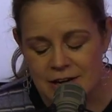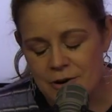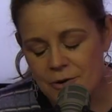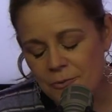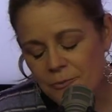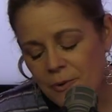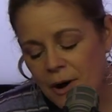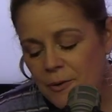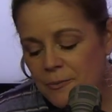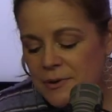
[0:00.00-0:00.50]

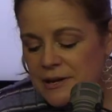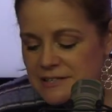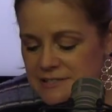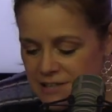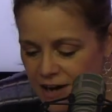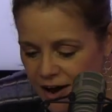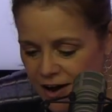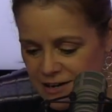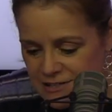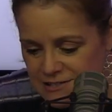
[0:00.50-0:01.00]
What we
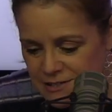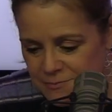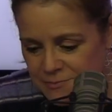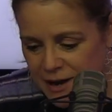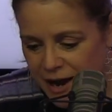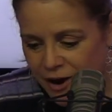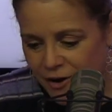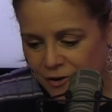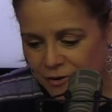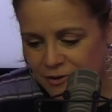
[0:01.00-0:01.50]
talked
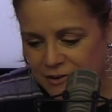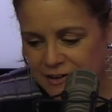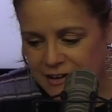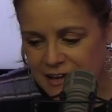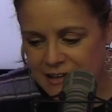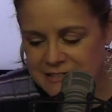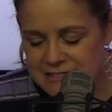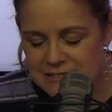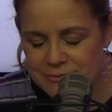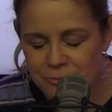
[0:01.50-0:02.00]
about
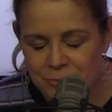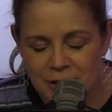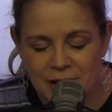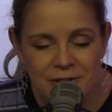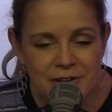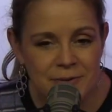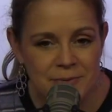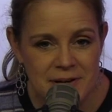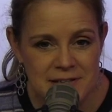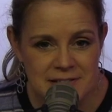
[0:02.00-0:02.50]

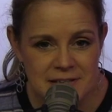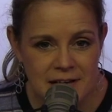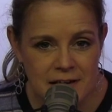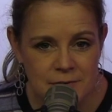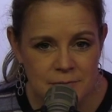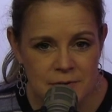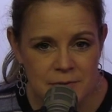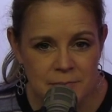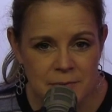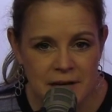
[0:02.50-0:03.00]
really
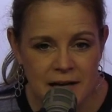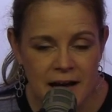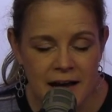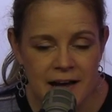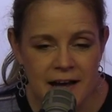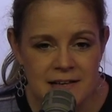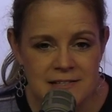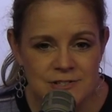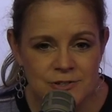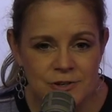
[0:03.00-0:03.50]
resonated with me. I
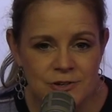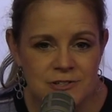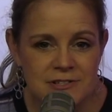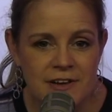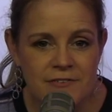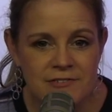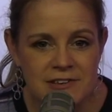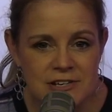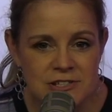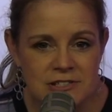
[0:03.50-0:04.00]
asked her
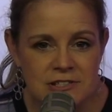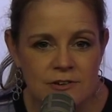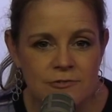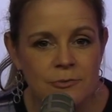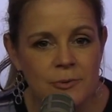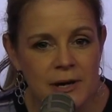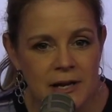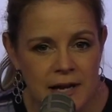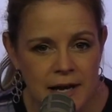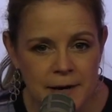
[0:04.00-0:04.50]
definition
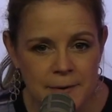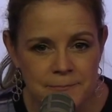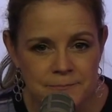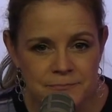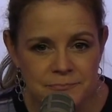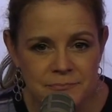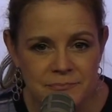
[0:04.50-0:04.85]
of winning,